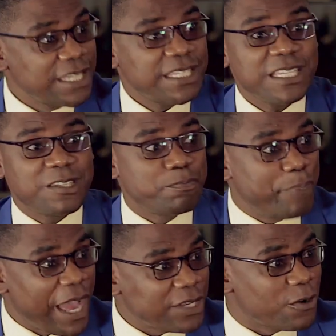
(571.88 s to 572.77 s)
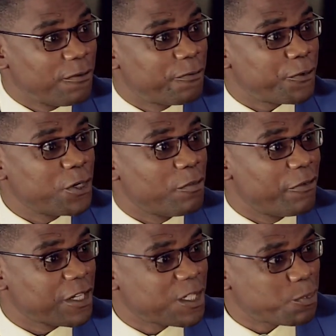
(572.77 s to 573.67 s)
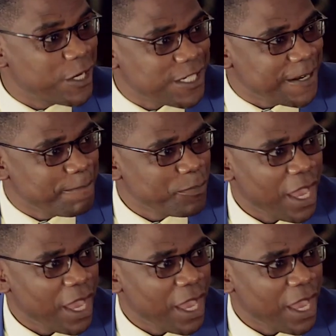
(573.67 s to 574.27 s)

This is part of freedom of expression.